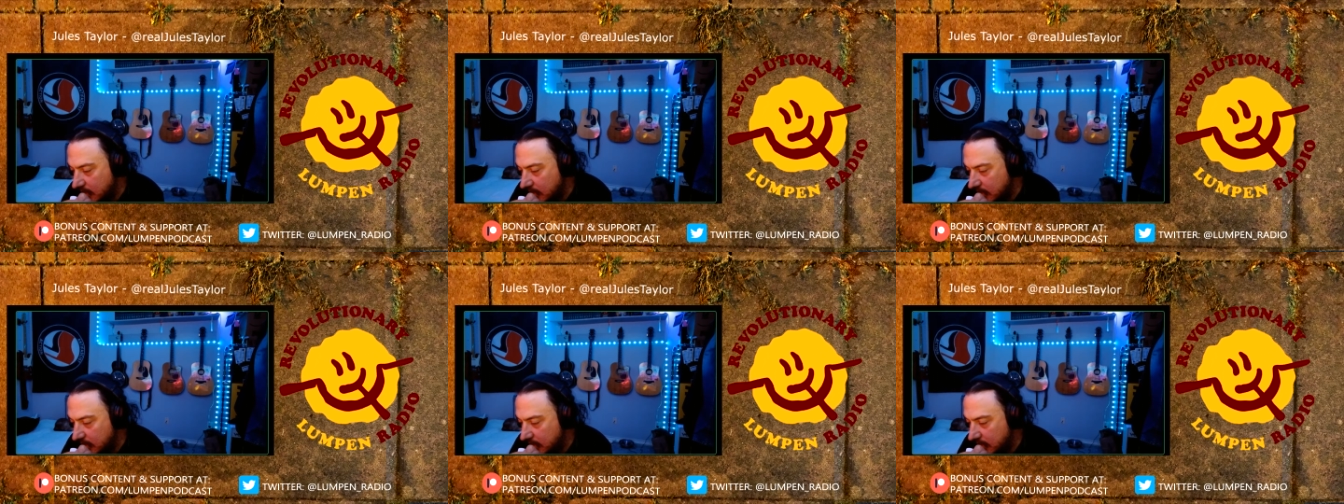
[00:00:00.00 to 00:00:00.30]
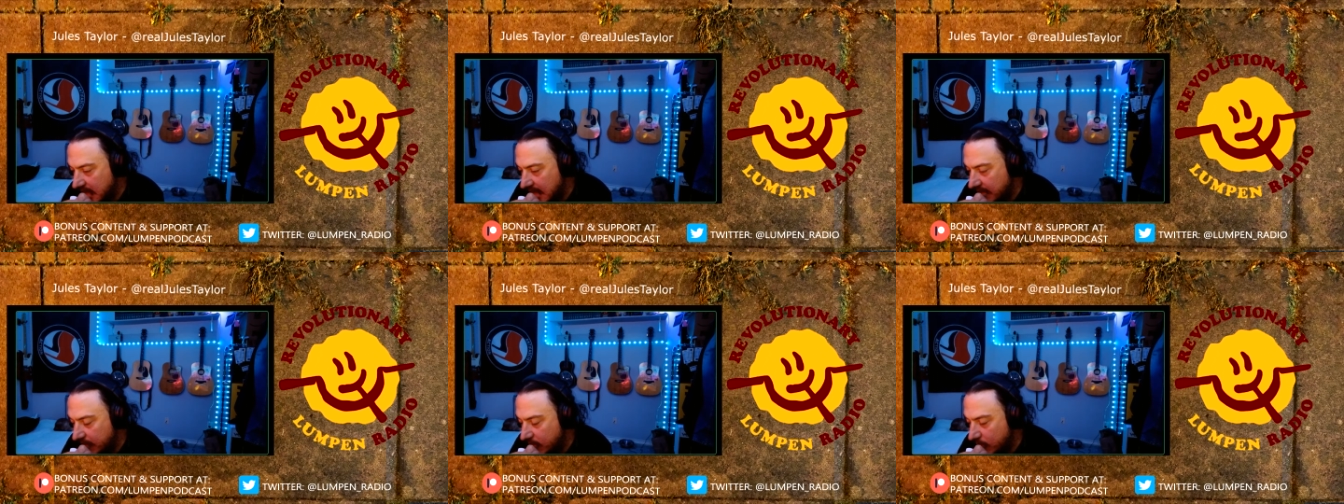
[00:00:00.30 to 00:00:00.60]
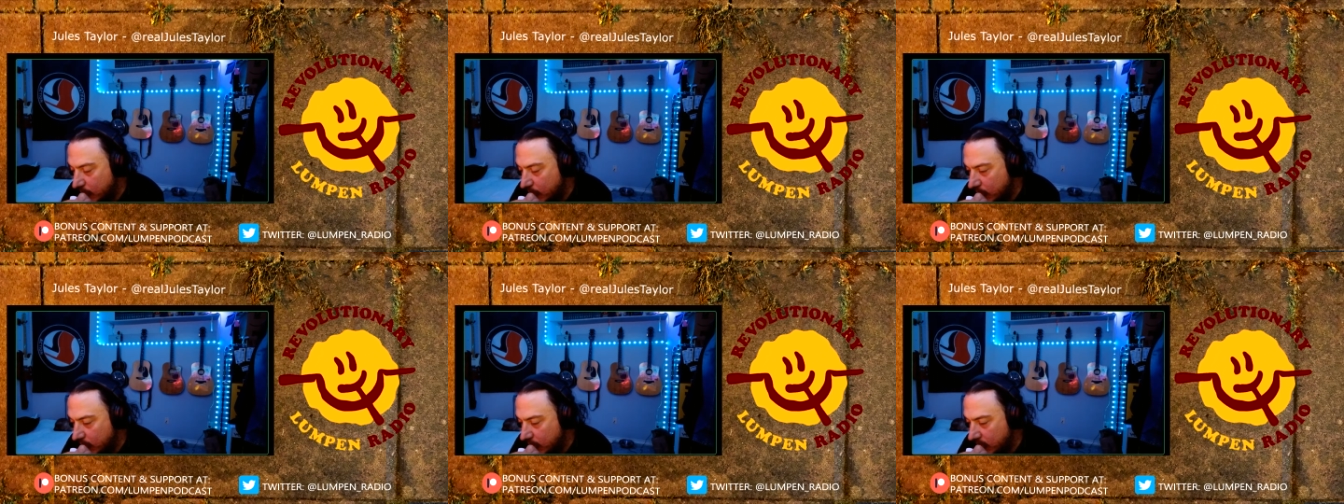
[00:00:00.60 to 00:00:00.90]

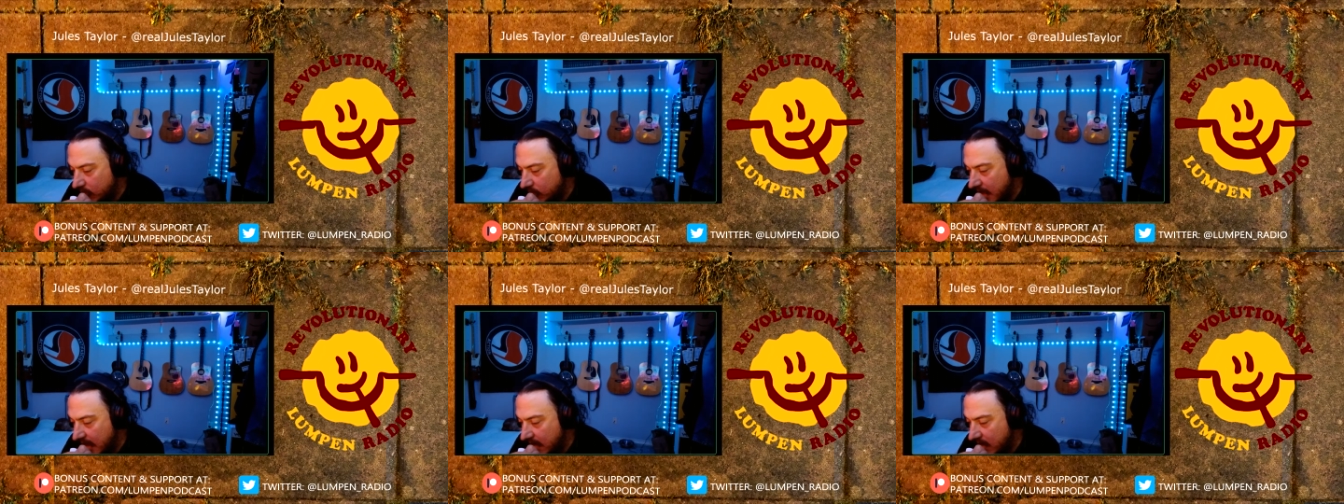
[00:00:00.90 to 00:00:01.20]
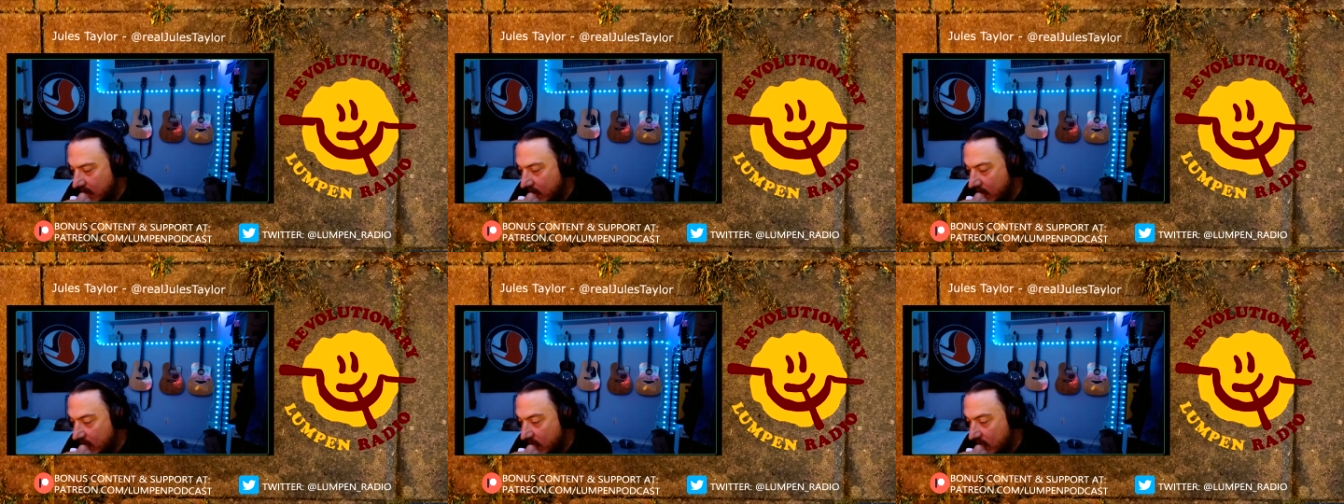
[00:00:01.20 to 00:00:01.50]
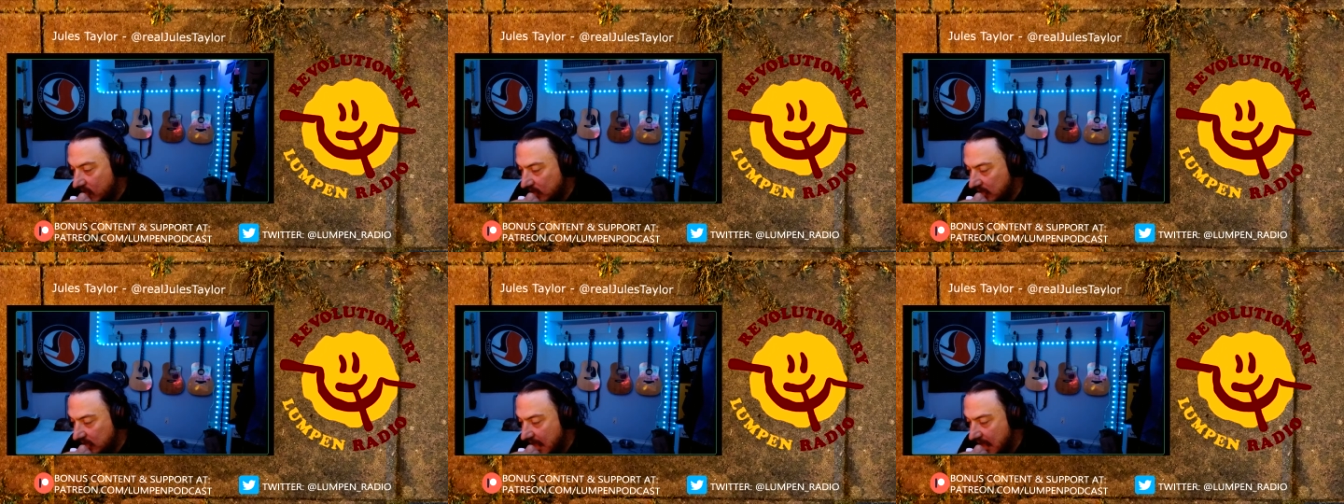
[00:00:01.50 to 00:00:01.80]
capable on
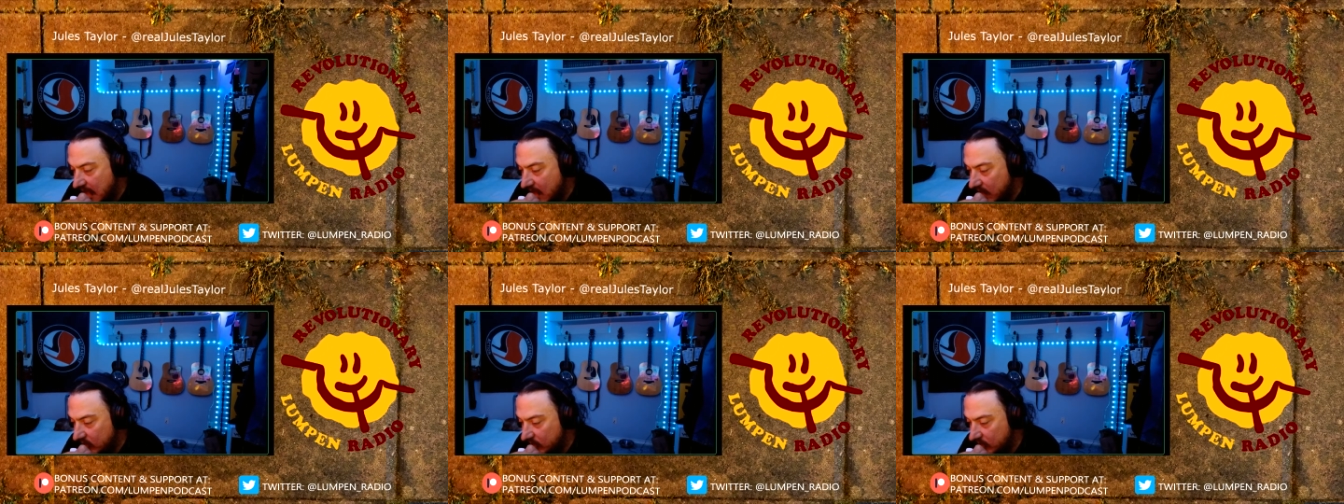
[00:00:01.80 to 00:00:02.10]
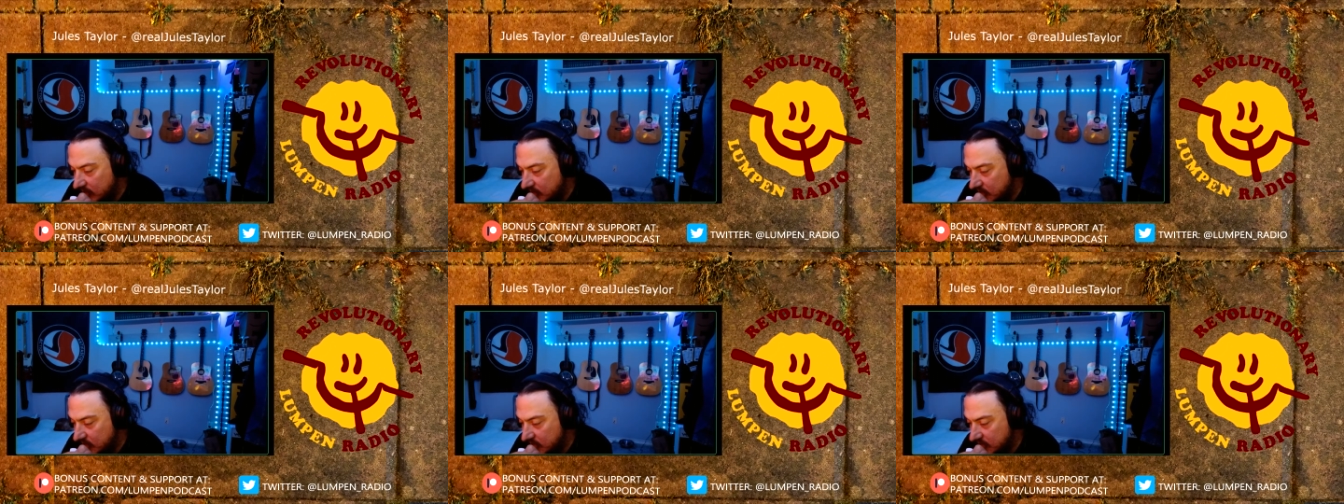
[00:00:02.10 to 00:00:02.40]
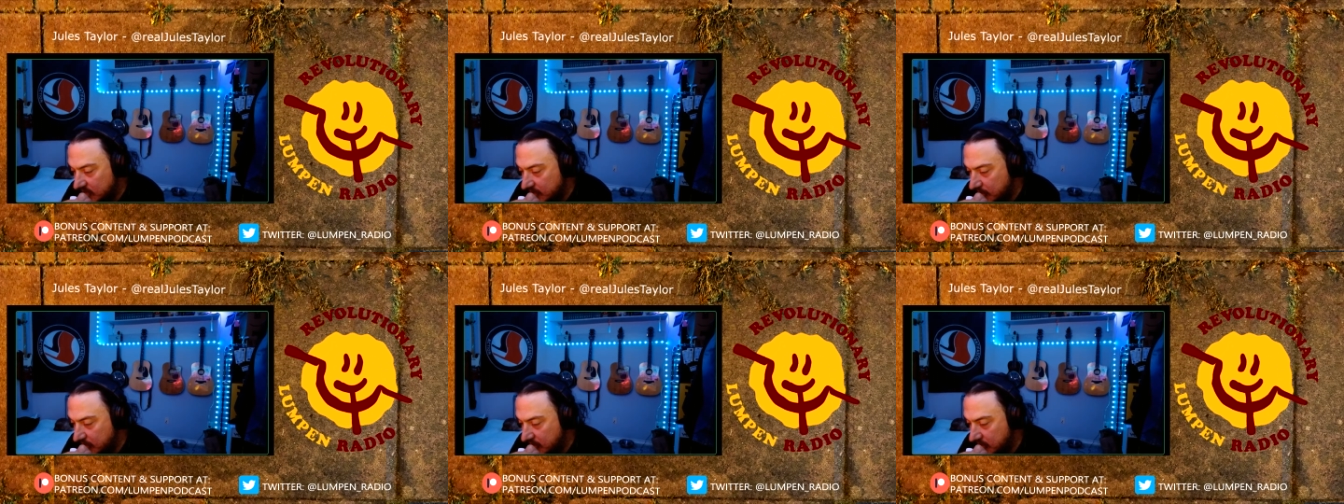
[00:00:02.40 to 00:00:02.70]
the left is
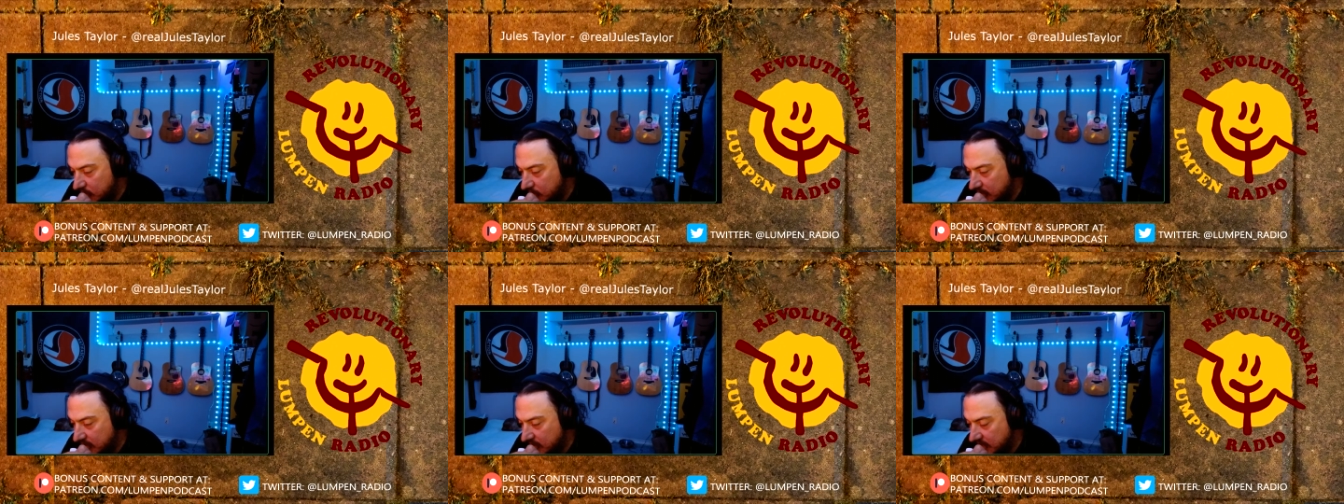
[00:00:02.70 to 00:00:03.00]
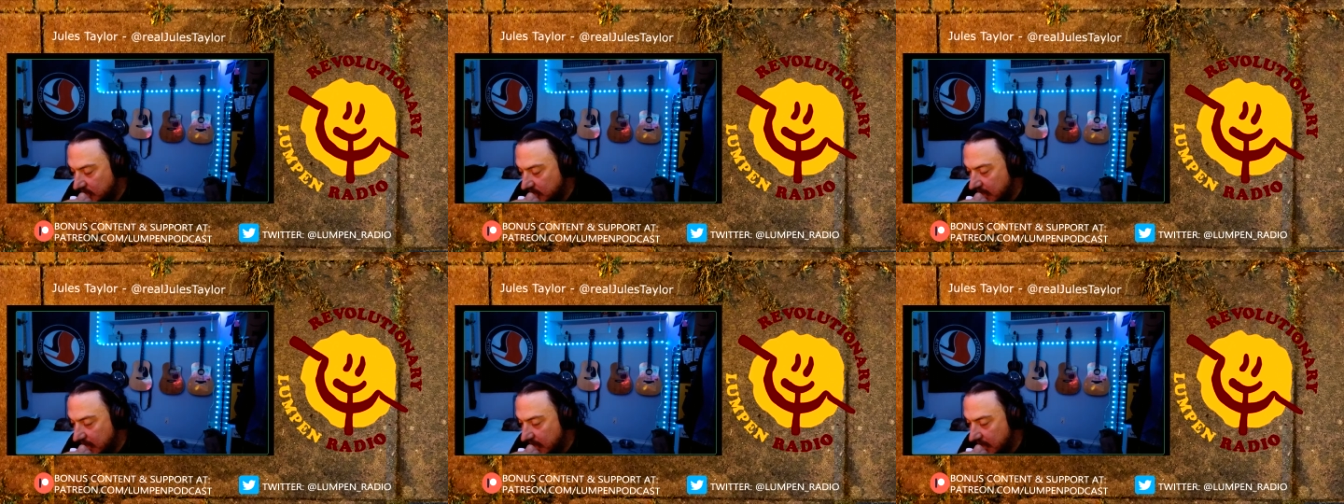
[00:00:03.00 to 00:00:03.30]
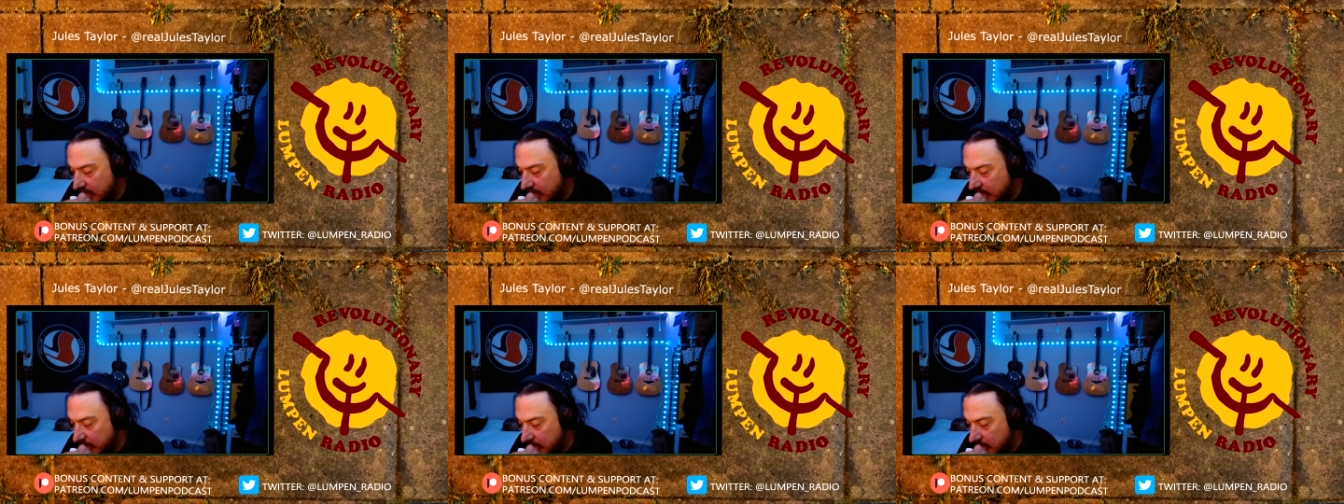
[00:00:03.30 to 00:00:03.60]

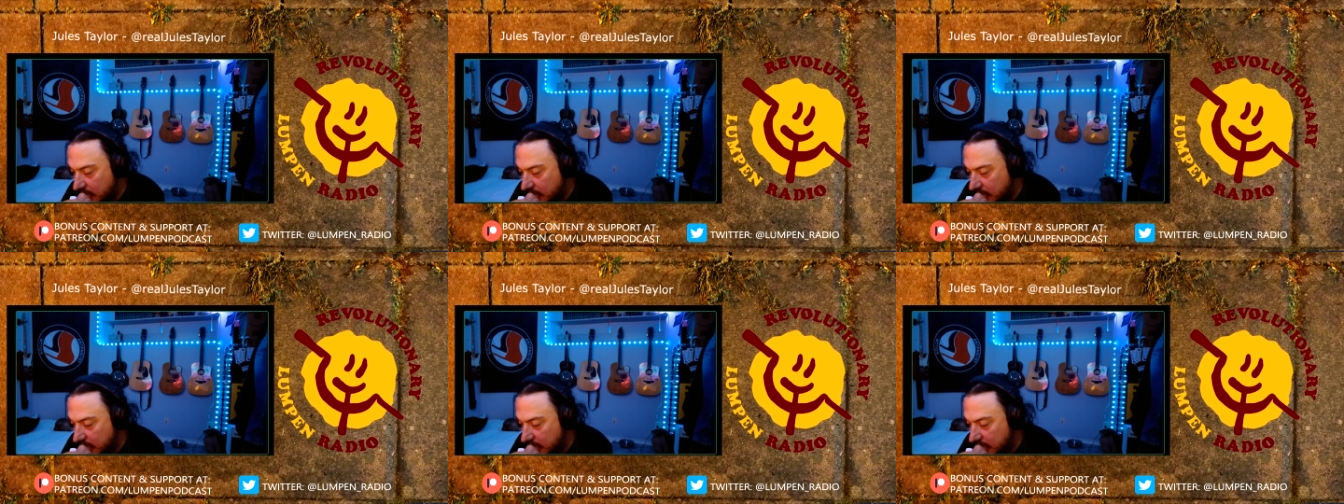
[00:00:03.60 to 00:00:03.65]
CPUSA.